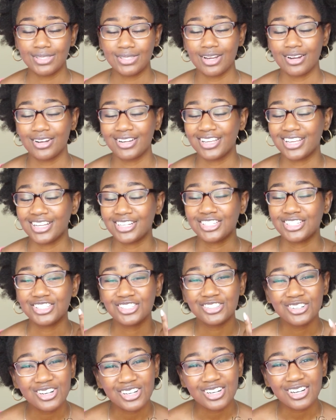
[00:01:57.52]
starting to get
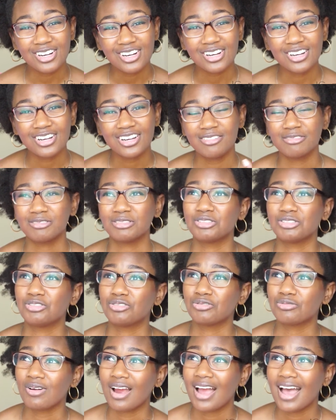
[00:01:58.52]
shorter. It was
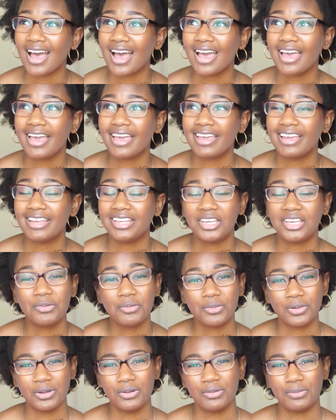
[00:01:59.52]
dry. It
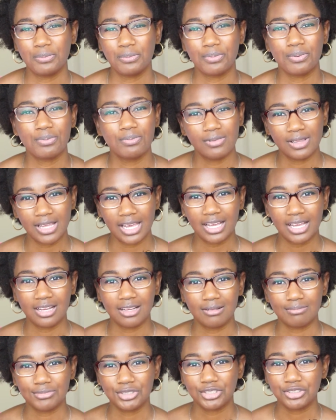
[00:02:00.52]
didn't really
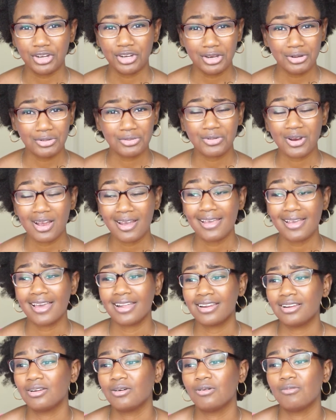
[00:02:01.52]
straighten right. I
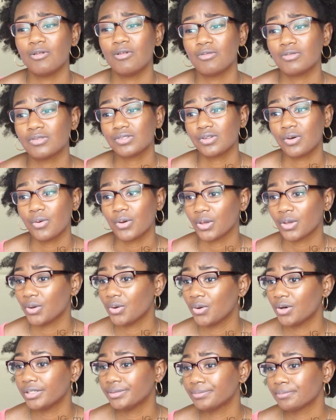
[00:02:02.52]
didn't know what going
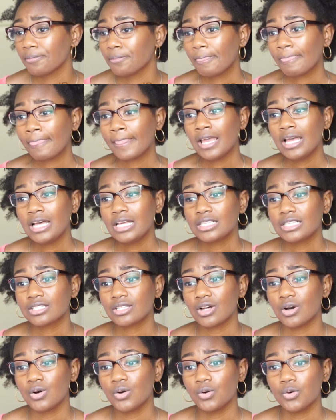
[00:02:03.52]
on.
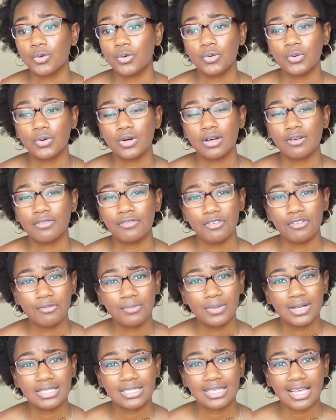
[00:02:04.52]
So a few
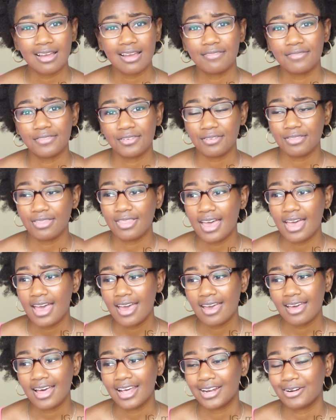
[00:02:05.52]
months after
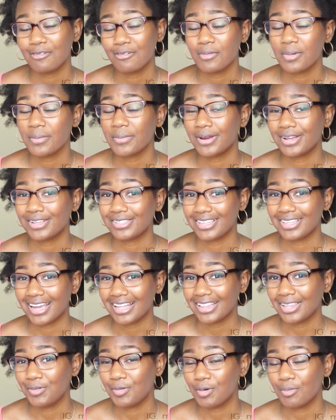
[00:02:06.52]
that, I don't remember
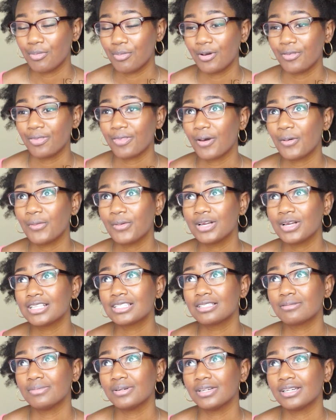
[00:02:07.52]
exactly what point that
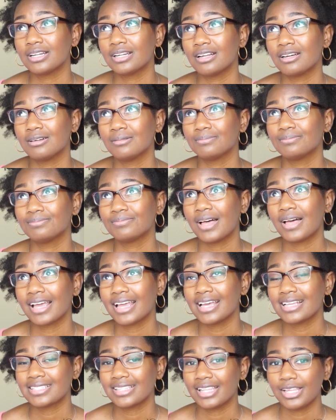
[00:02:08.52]
was, but I
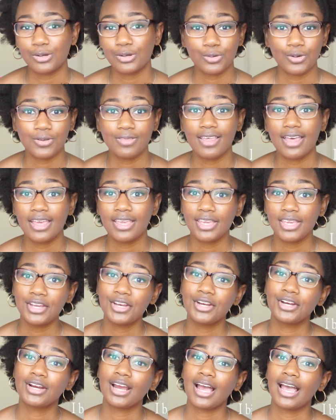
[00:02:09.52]
guess later on that
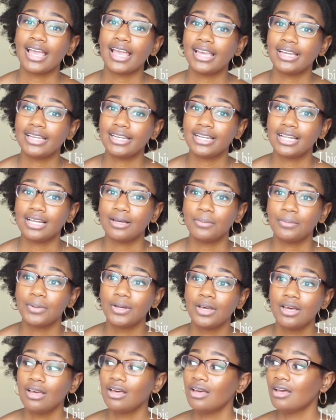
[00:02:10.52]
year, I ended up
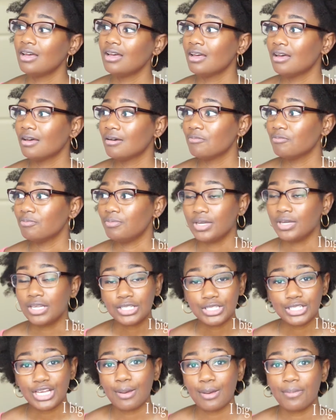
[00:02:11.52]
big
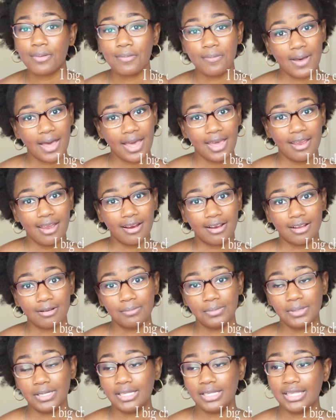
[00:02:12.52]
chopping my hair
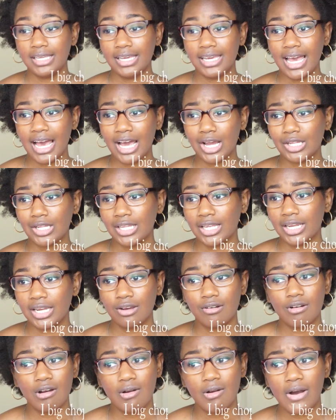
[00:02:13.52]
completely. I let it
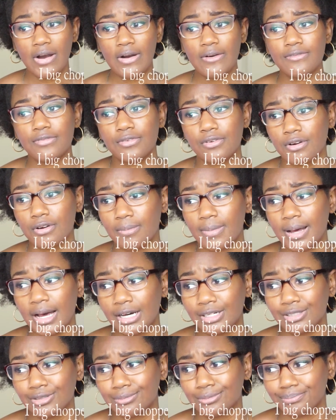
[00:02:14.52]
grow out for
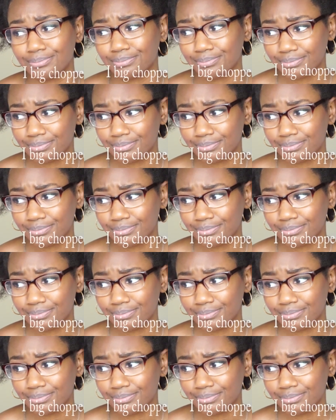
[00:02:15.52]
about